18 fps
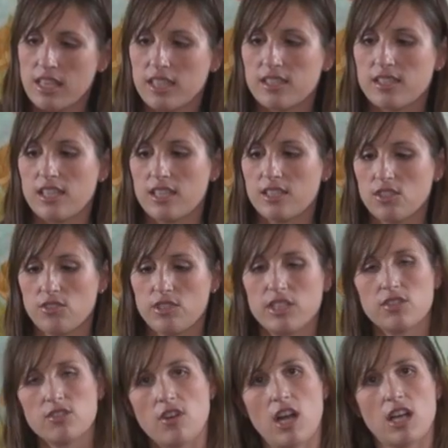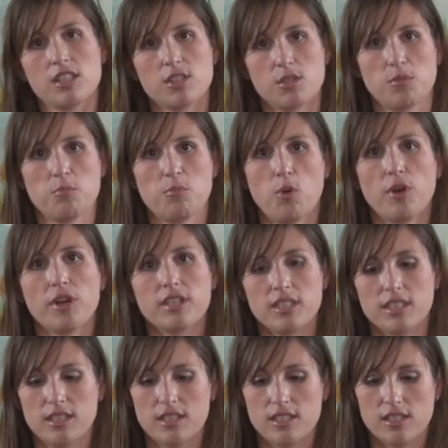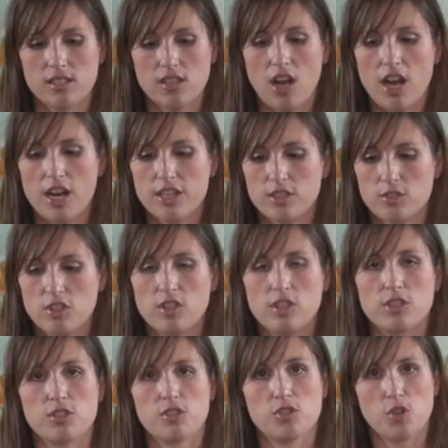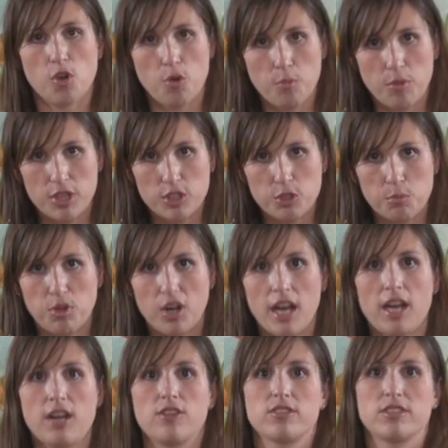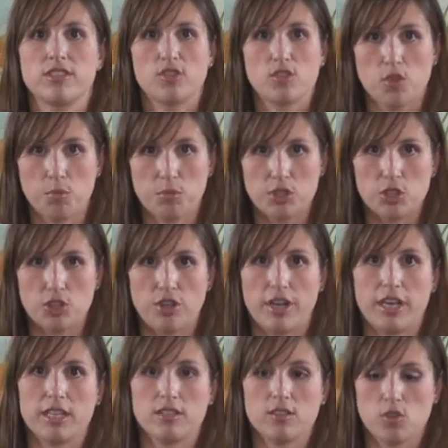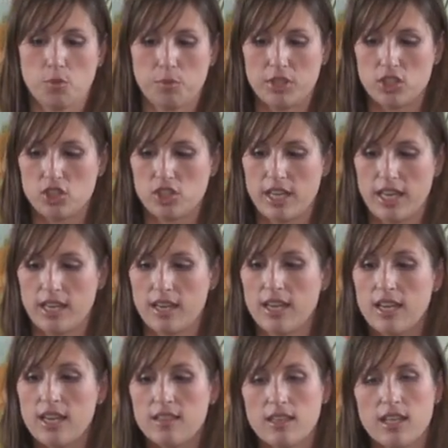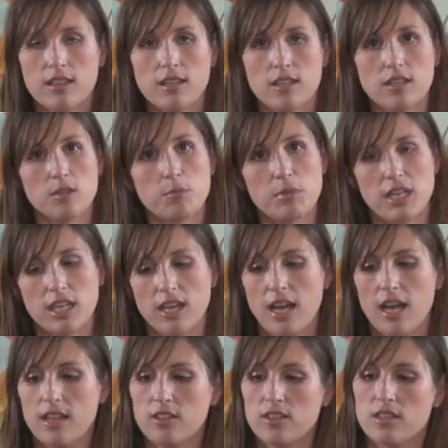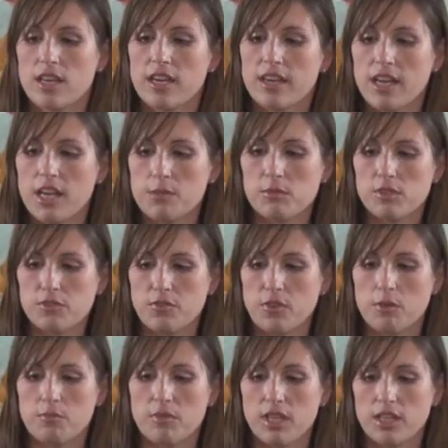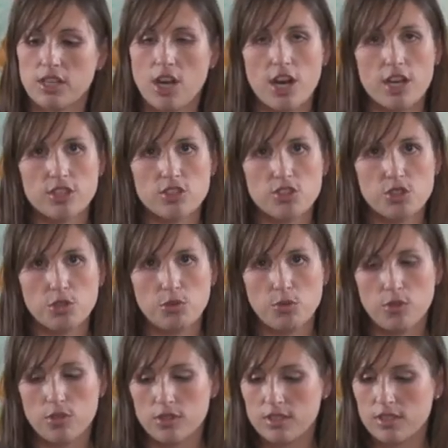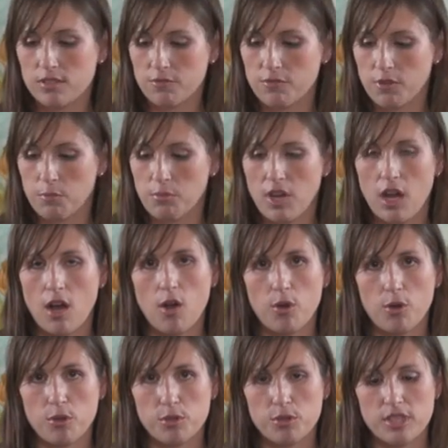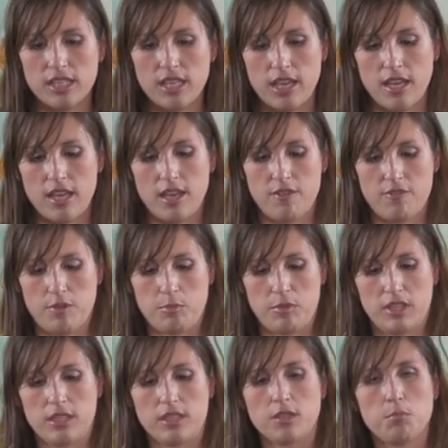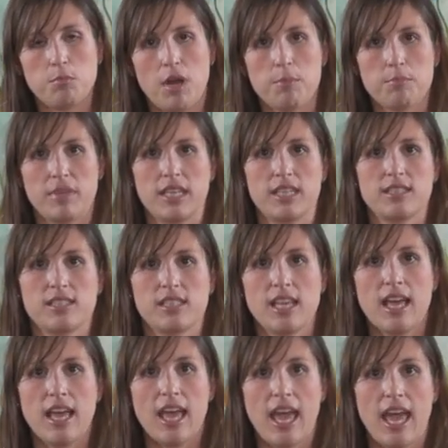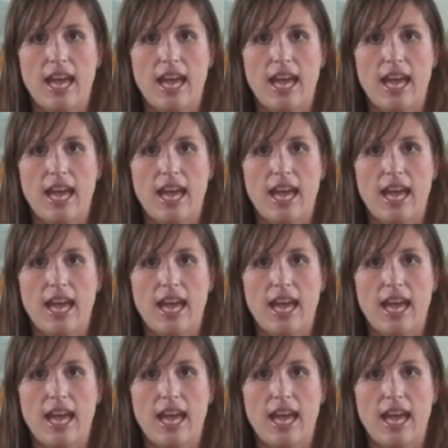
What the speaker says: The accessories are also important in this garden. There's so much brown and so much gray and so much dead that the little bit of color that comes from the garden tools and from the hose and from the little pumpkins